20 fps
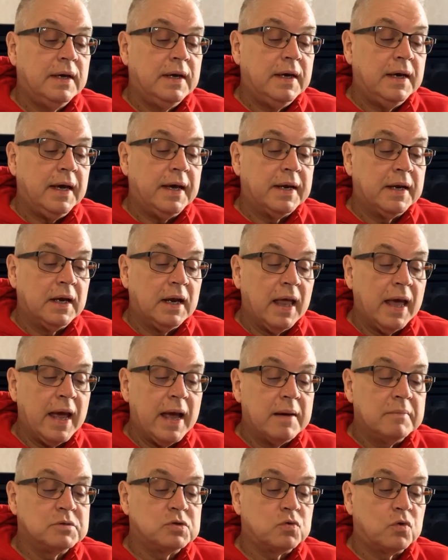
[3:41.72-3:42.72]
And
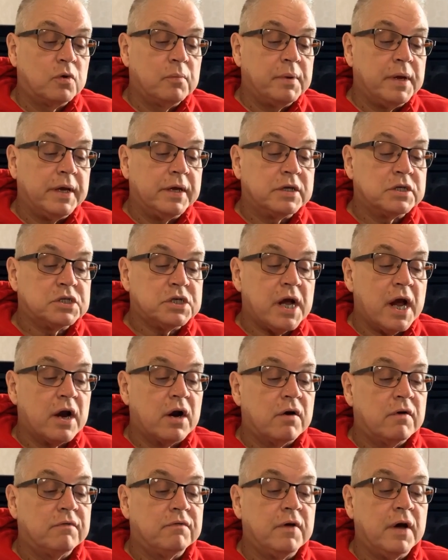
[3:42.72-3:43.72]
lambs were being
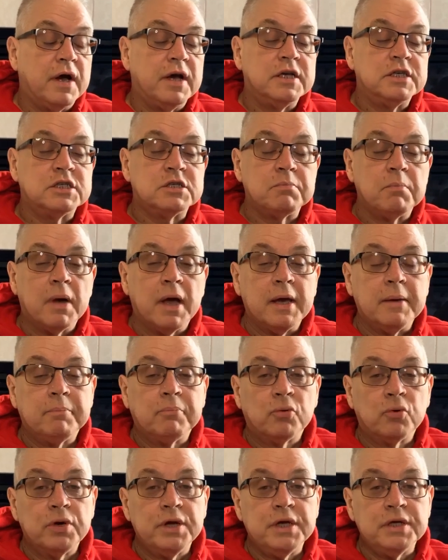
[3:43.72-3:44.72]
sacrificed by
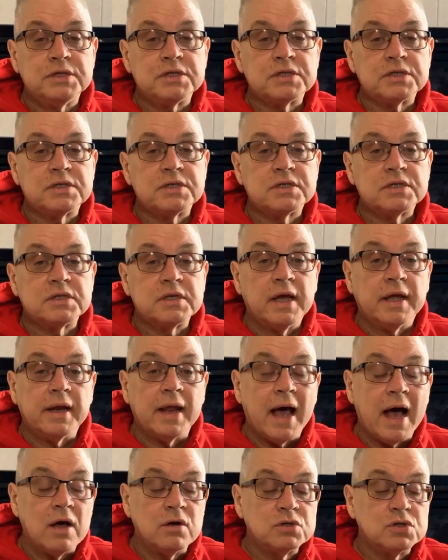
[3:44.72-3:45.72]
priests and
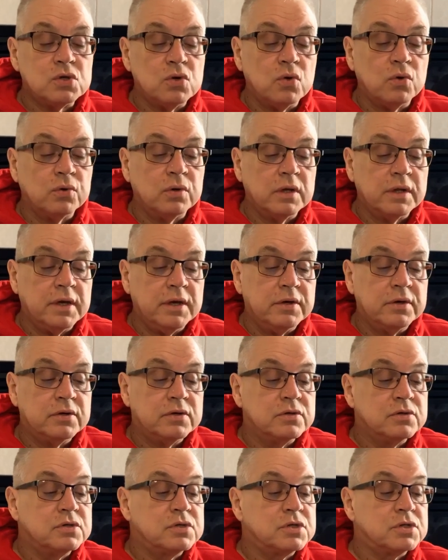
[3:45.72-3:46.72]
household
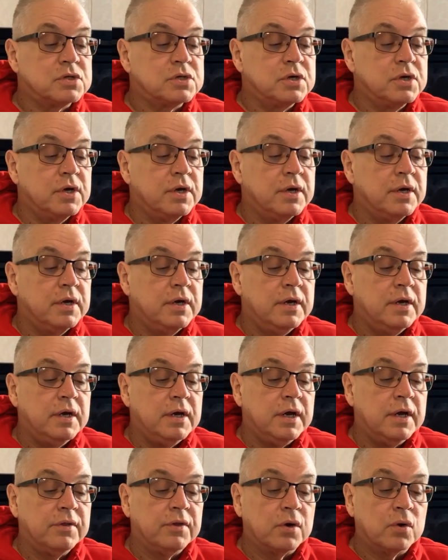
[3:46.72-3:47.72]
leaders
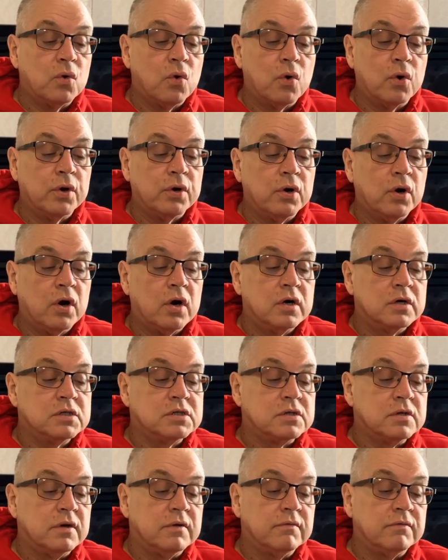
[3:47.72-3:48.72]
in the courtyards
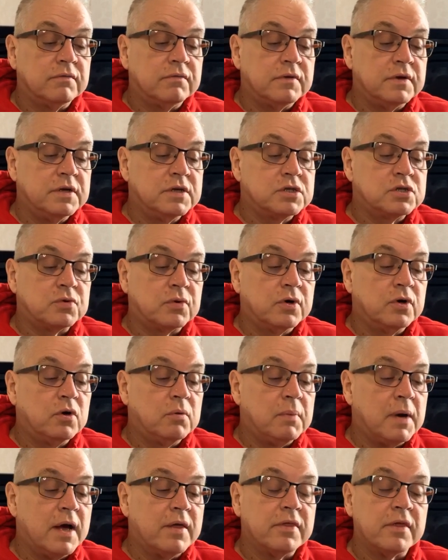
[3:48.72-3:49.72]
of Israel
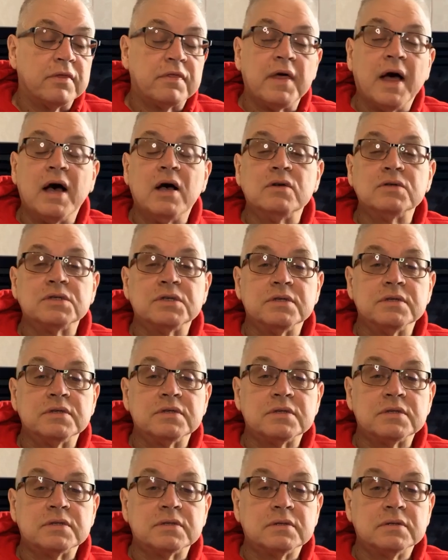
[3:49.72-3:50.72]
by the
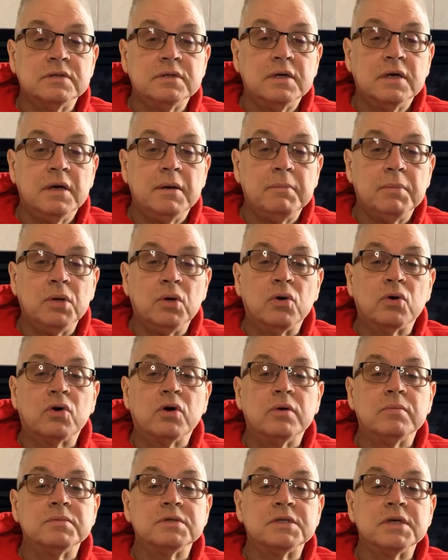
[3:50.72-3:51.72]
thousands.
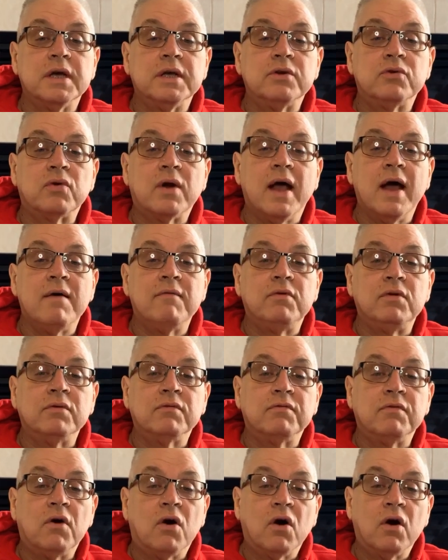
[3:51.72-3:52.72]
Pilgrims had traveled
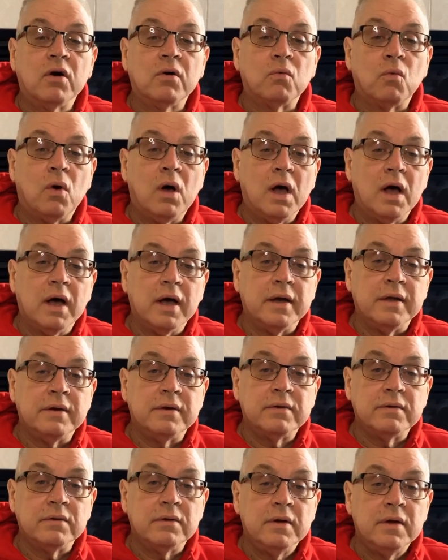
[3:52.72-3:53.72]
far and
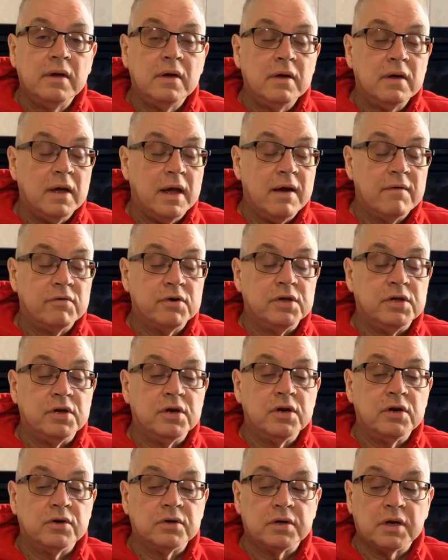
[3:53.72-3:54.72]
wide every
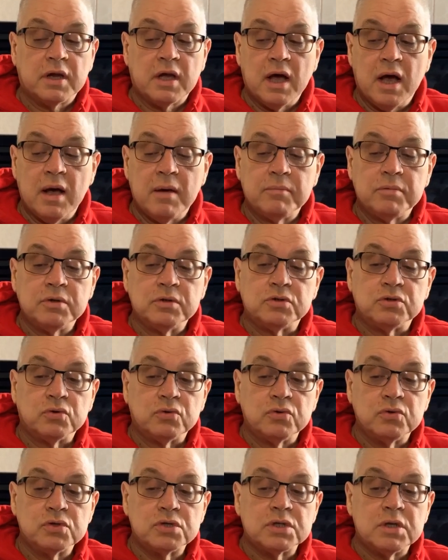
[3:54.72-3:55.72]
year to come to
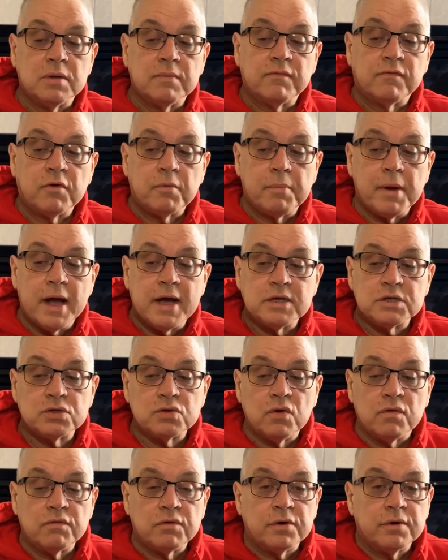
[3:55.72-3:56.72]
Jerusalem for
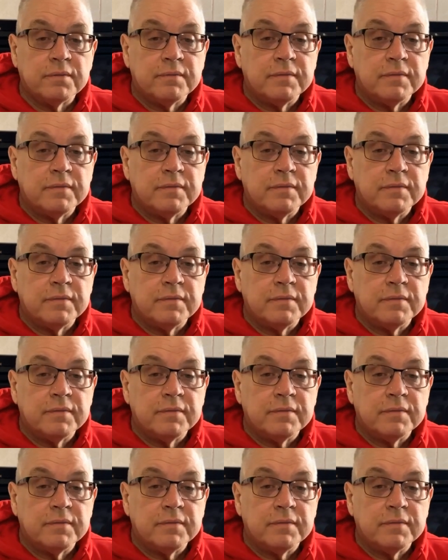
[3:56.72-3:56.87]
Passover.